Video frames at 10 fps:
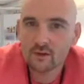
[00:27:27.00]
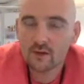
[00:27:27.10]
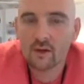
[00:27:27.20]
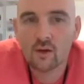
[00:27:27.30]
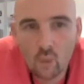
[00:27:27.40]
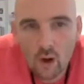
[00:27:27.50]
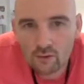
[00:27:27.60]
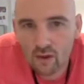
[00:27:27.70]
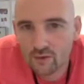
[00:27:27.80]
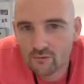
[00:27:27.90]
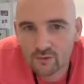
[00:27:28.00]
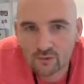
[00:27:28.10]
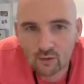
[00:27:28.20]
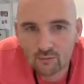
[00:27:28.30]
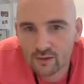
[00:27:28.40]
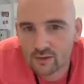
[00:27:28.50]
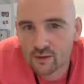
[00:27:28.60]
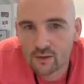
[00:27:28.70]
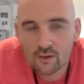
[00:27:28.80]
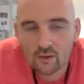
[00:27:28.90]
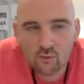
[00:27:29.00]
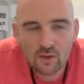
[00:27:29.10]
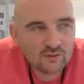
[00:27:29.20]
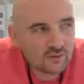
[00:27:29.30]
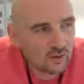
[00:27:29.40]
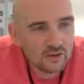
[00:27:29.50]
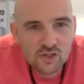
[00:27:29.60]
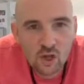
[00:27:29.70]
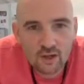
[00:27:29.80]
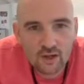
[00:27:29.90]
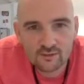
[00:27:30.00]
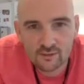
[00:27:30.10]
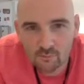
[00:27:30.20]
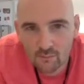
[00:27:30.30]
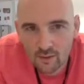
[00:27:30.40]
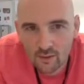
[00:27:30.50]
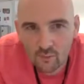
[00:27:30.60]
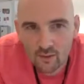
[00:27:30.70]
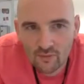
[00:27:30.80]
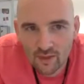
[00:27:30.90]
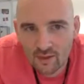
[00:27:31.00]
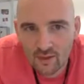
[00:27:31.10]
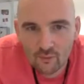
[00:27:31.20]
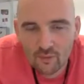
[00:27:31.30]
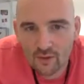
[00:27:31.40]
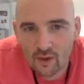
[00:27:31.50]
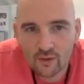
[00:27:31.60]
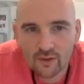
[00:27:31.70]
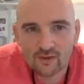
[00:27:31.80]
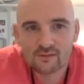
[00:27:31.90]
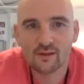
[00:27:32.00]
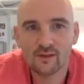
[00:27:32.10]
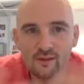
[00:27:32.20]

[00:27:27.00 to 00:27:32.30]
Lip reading: and wildlife photography, and almost kind of journalism, where they're going into